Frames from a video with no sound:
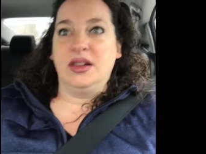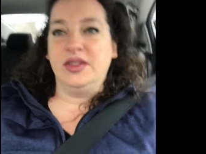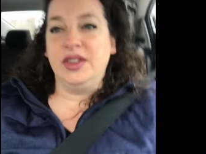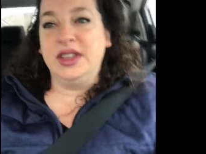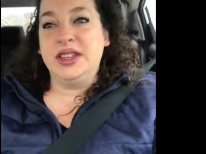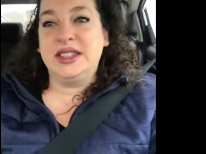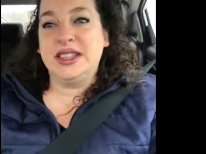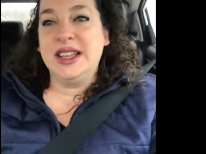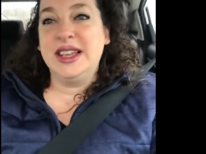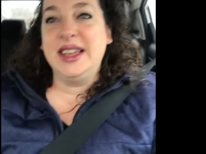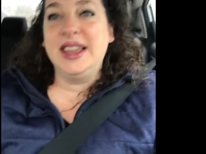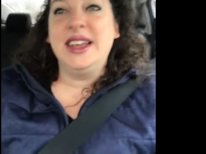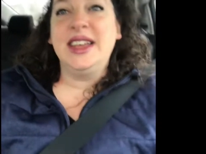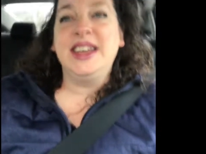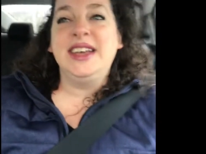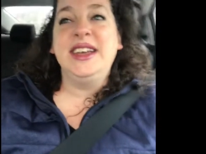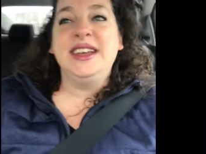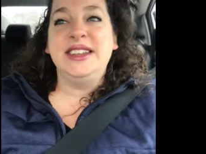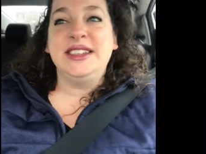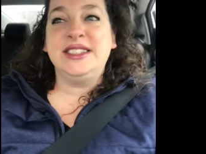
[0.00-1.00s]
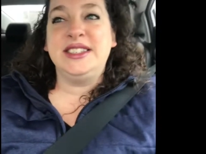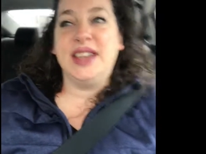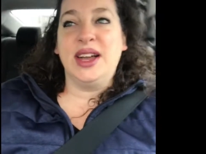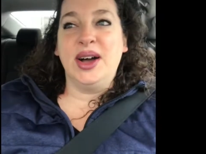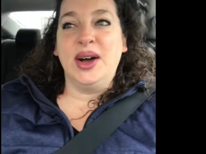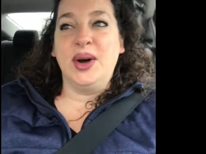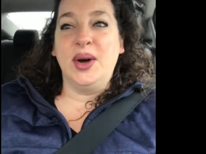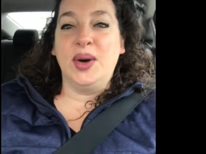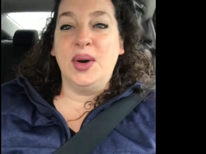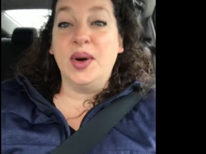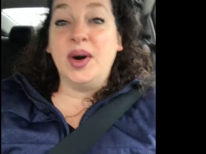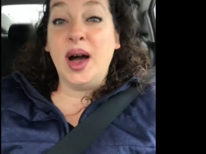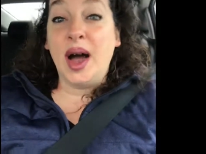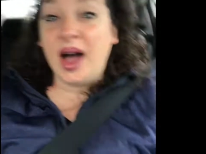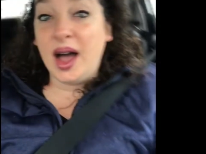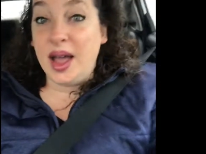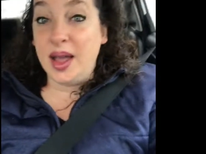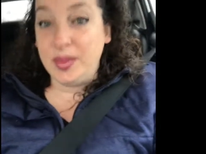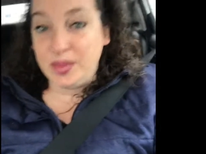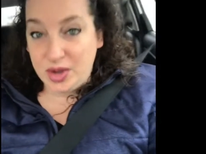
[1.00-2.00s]
obviously. So
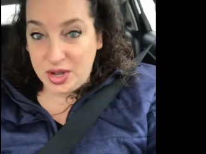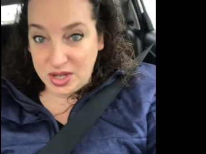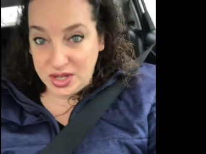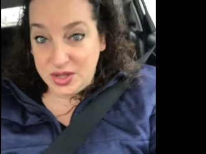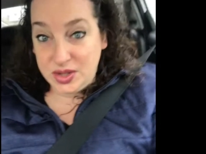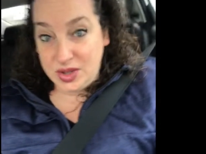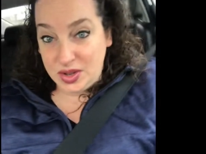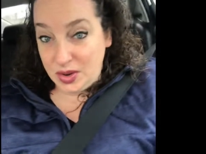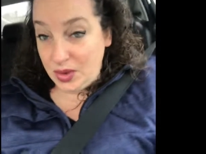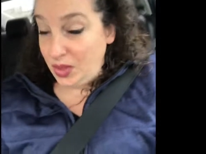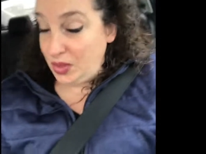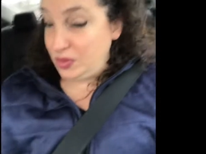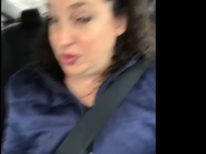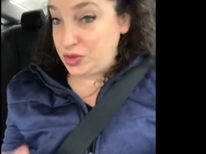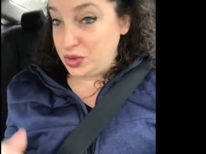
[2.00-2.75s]
I'm going to